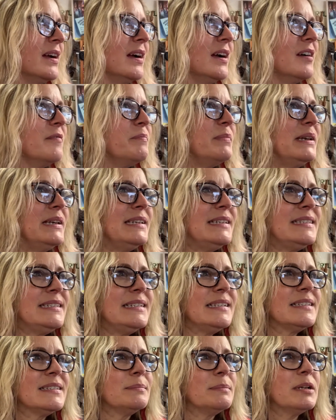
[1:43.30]
I've been
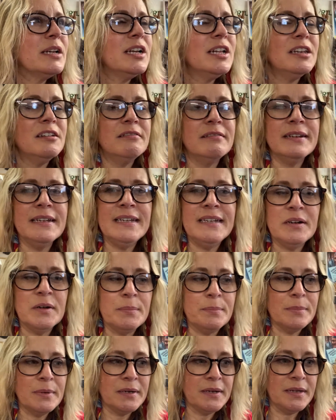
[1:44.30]
listing some cutlery
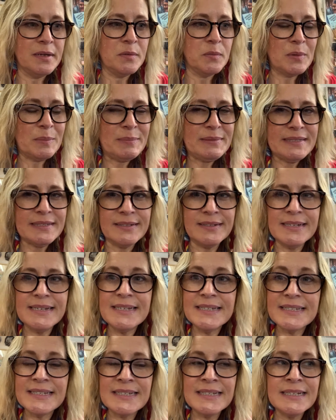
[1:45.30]
on my
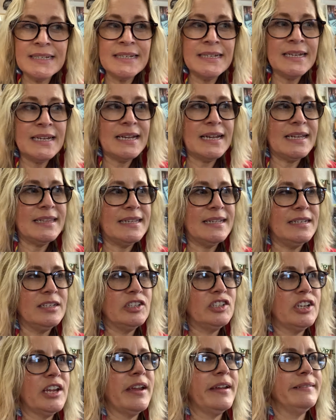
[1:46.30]
website and then
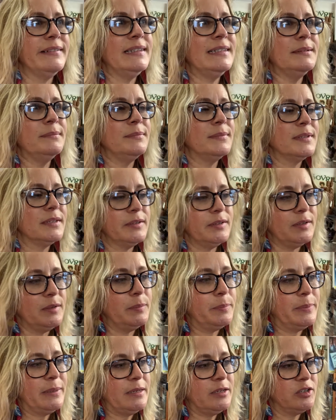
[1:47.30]
sharing them to
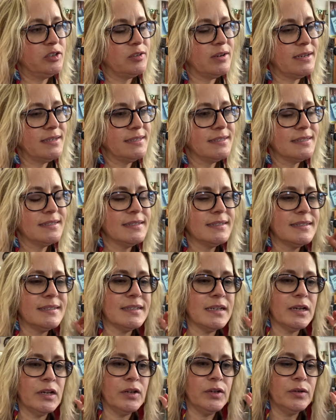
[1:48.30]
Pinterest.
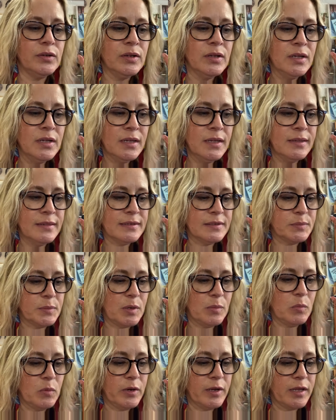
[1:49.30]
So that's what
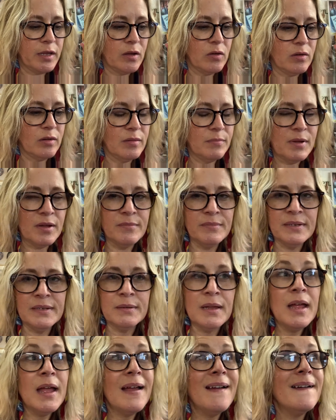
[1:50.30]
I'm working on at the moment.
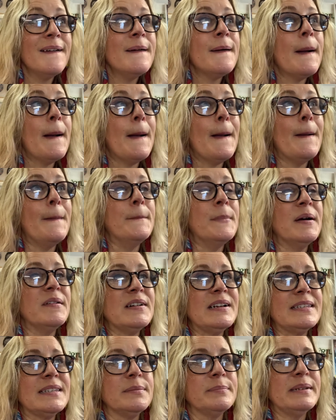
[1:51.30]
Um, I've
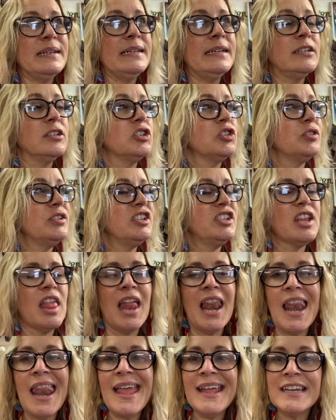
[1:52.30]
had some electric
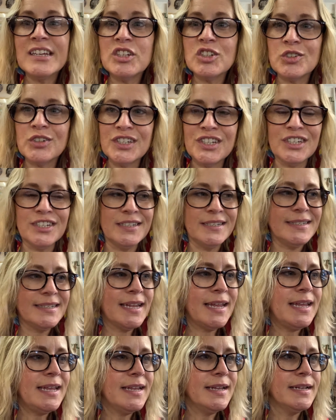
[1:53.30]
electricians
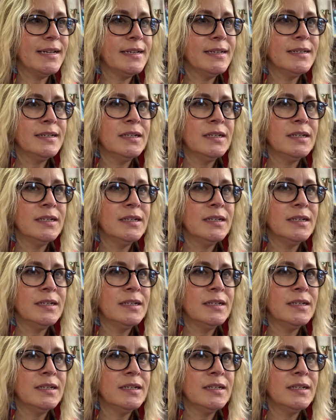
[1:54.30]
here